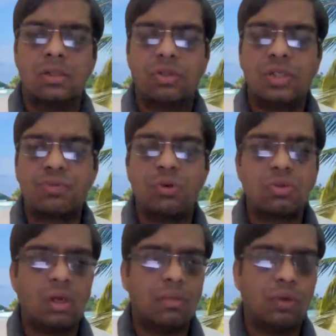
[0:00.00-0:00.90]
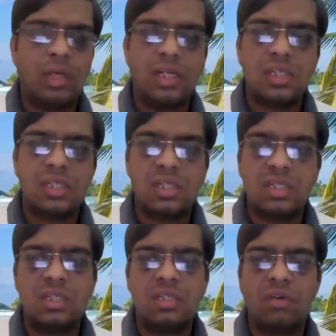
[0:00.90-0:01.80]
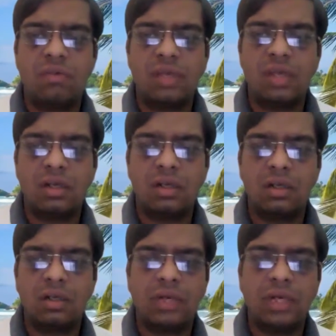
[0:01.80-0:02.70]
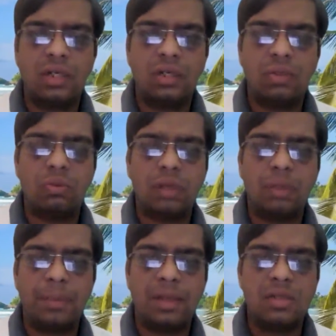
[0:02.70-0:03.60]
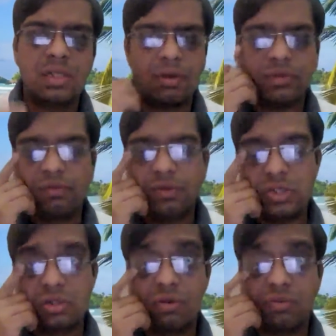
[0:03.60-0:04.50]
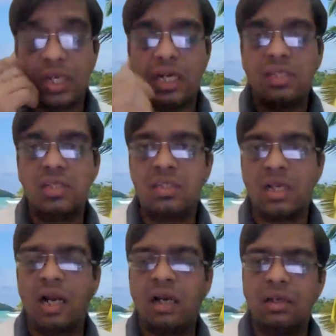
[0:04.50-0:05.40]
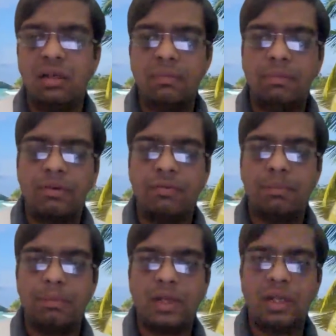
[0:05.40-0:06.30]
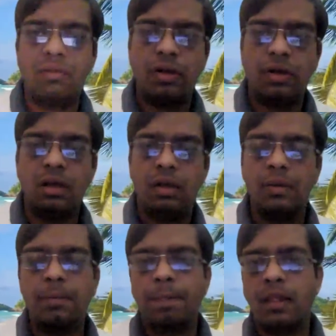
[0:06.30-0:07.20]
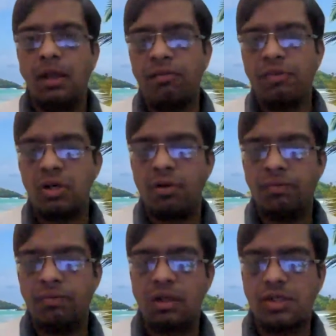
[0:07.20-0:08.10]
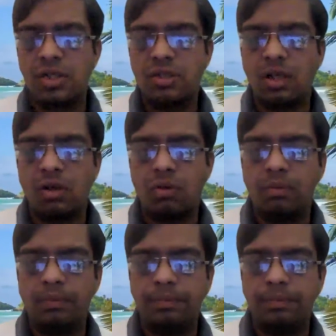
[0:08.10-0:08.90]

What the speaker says: So this was all about Addison's disease. Now we are going to compare some of the features of the Addison's and a brief revision of the Cushing syndrome.